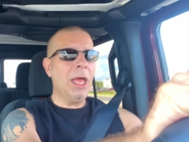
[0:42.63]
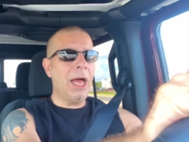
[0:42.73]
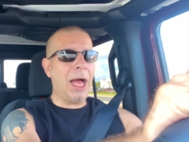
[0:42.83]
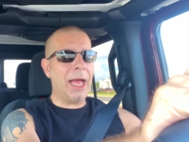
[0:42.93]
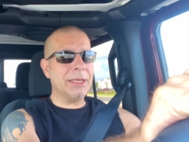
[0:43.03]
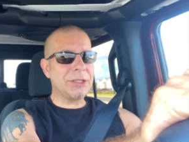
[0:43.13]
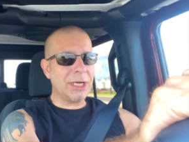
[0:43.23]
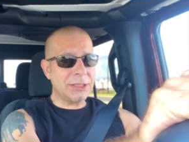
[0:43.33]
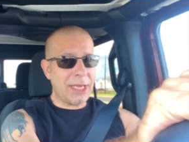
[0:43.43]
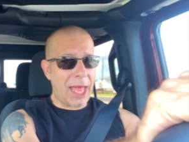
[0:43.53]
It
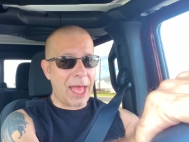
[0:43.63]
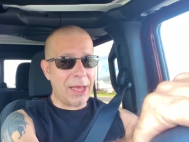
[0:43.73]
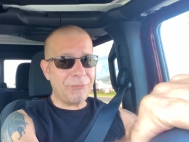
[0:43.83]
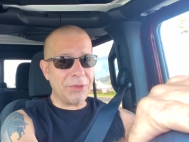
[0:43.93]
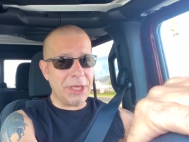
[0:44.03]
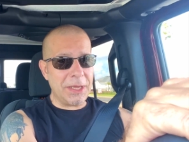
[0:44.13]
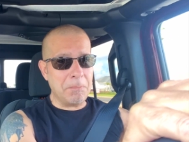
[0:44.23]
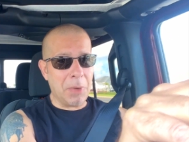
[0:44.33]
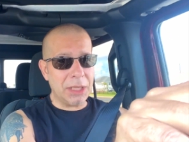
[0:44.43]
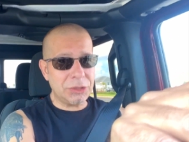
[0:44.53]
does have the
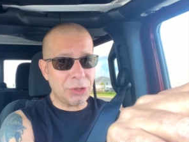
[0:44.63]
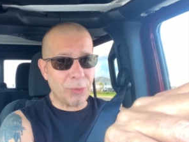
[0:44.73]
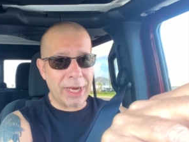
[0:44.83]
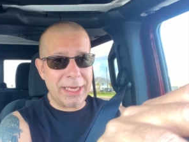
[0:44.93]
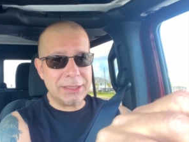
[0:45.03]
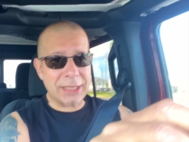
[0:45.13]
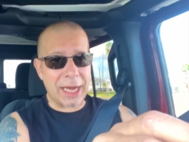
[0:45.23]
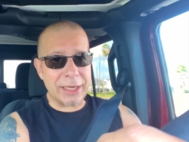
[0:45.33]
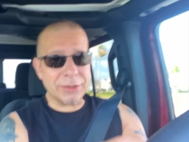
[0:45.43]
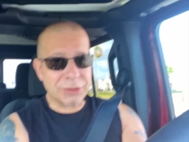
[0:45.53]
mud terrain
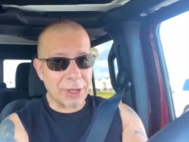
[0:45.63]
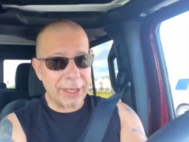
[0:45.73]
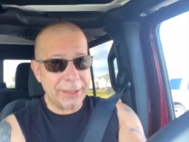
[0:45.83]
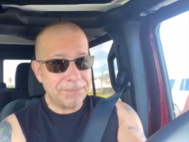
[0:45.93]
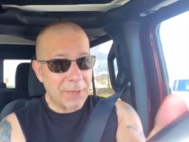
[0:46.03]
tires on it,